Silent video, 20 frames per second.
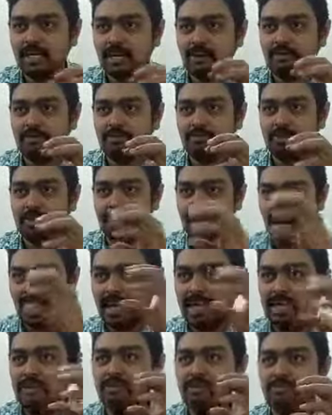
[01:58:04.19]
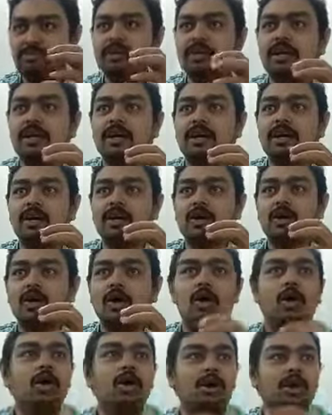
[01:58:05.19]
kind of negative fear
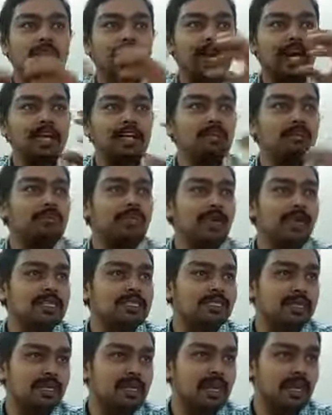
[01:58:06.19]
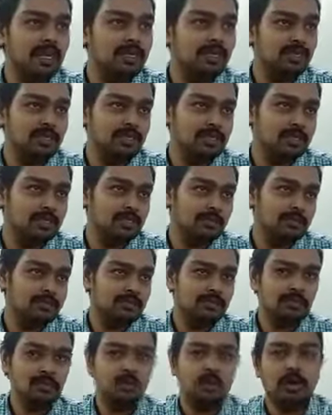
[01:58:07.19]
or negative mindset like this.
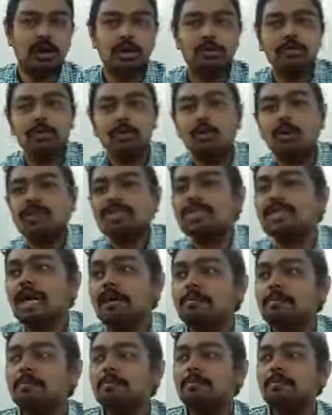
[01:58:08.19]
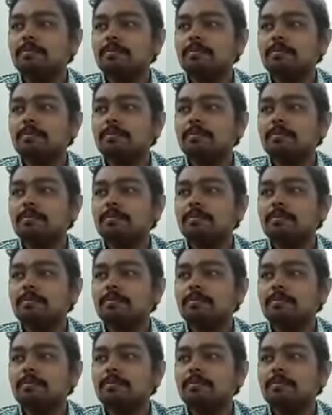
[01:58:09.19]
Okay, what is the time?